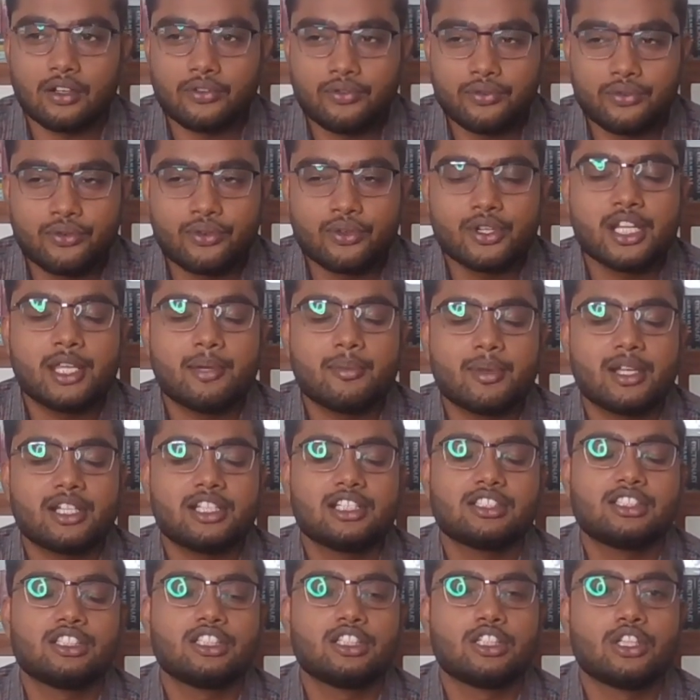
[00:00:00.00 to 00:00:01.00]
food images
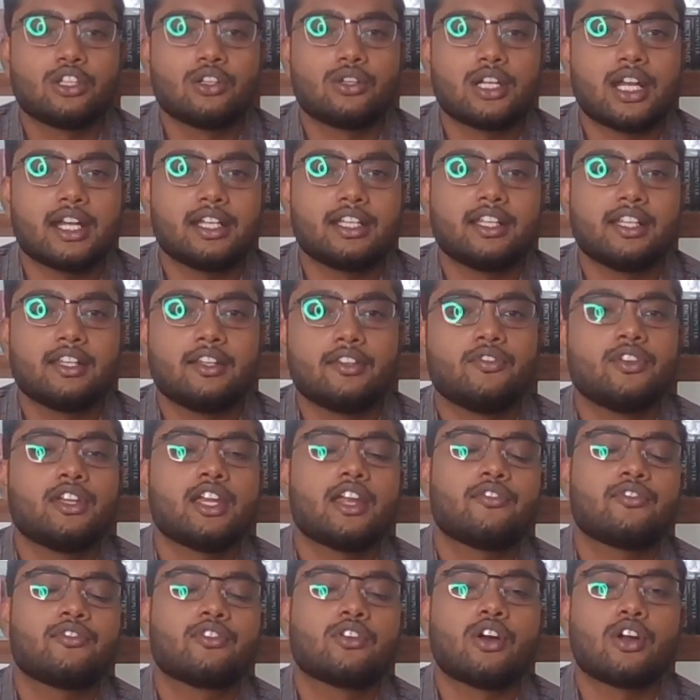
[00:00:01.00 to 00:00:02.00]
in low light. We
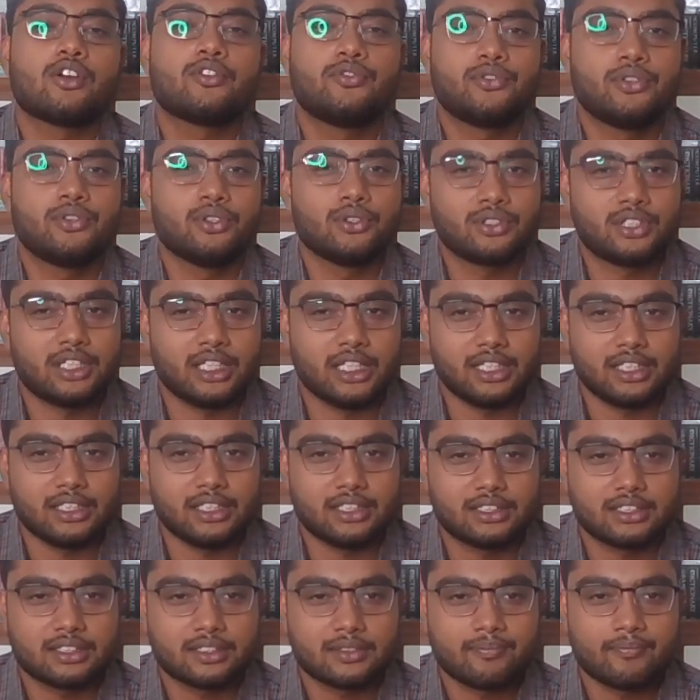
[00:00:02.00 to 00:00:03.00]
have got few things.
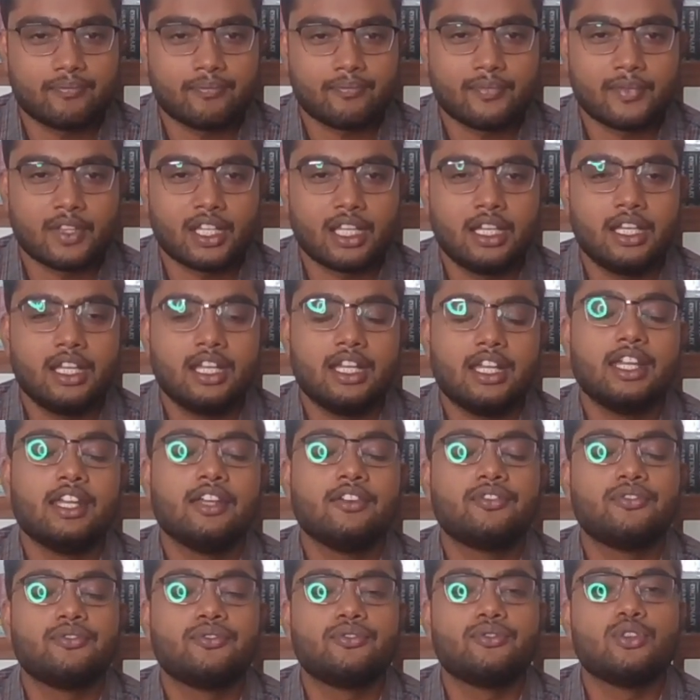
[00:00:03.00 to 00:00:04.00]

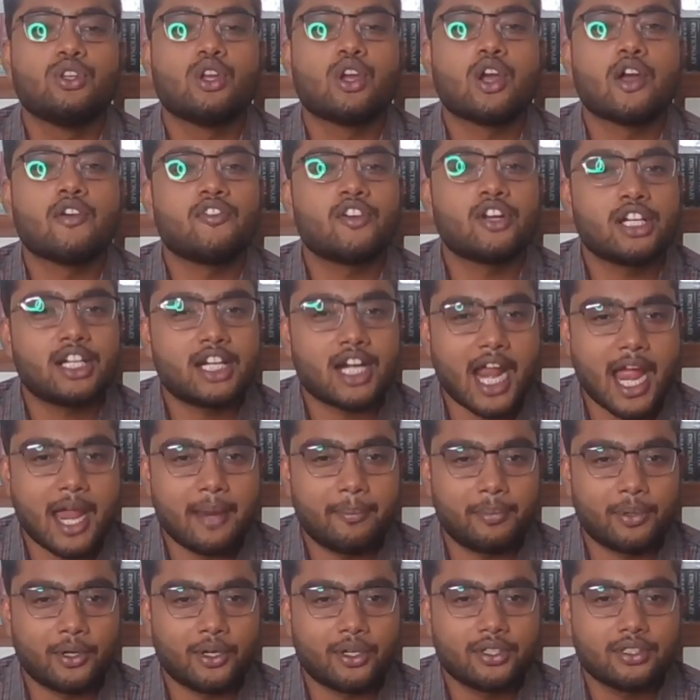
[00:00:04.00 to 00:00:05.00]
If you have a
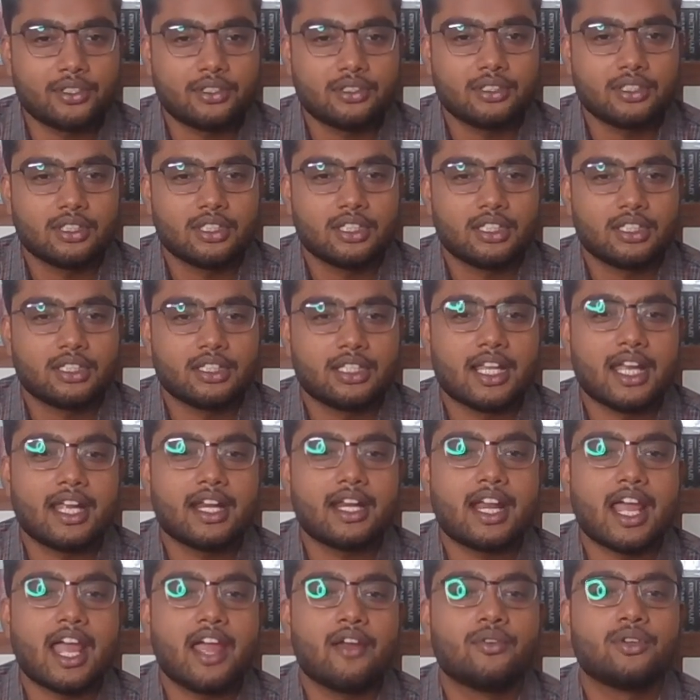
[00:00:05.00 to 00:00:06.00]
tripod, then
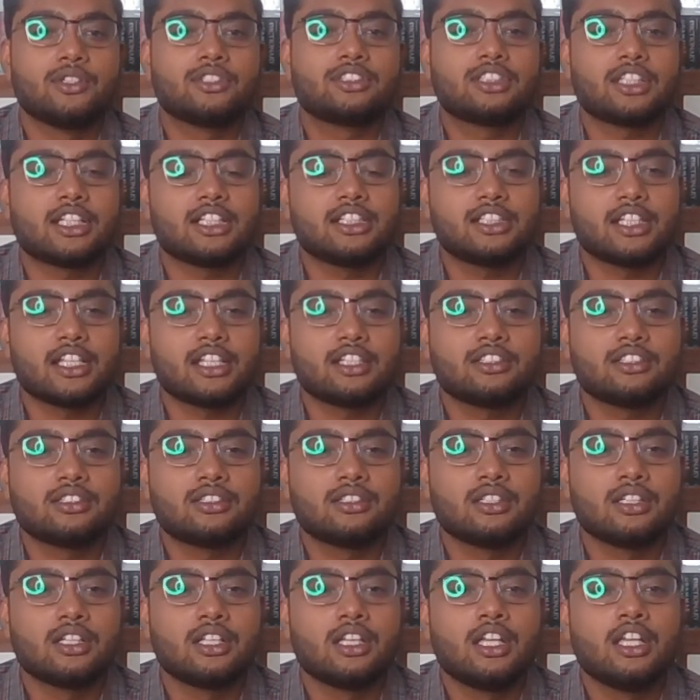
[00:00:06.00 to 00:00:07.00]
I would suggest
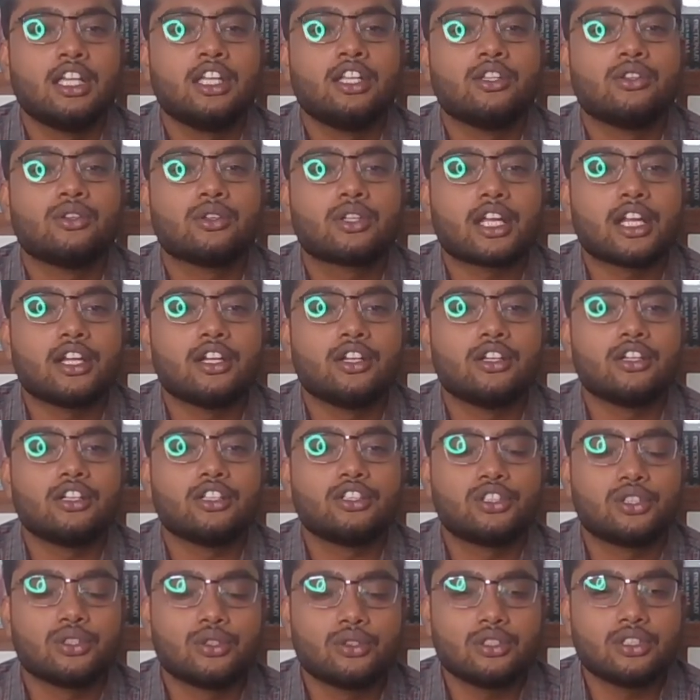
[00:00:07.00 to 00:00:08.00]
you can
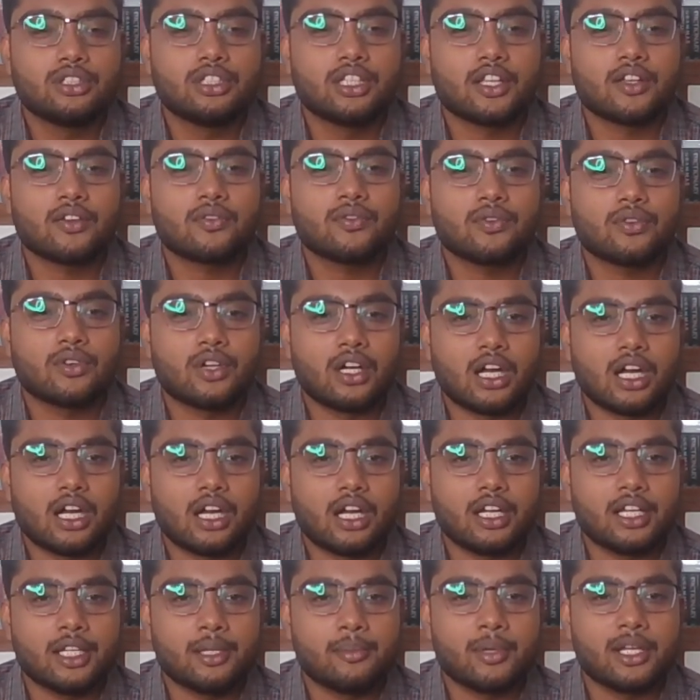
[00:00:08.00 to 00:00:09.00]
shoot the
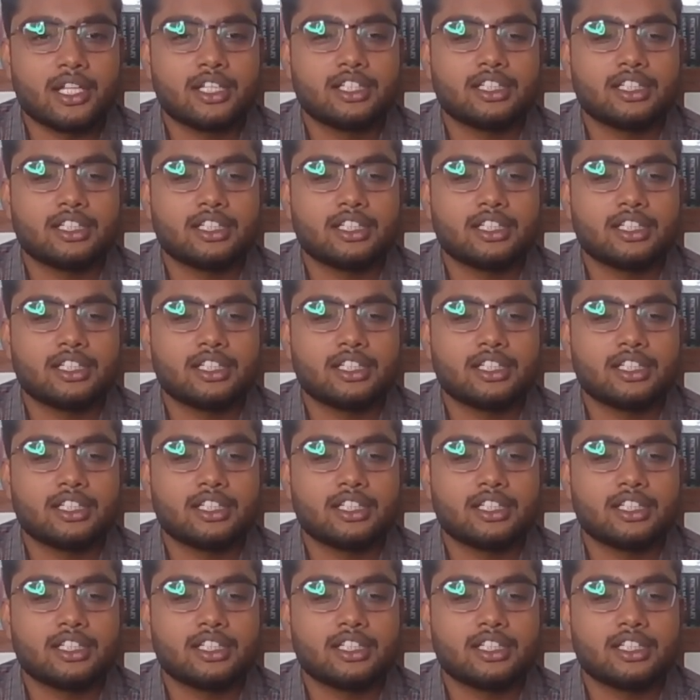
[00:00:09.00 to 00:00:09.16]
image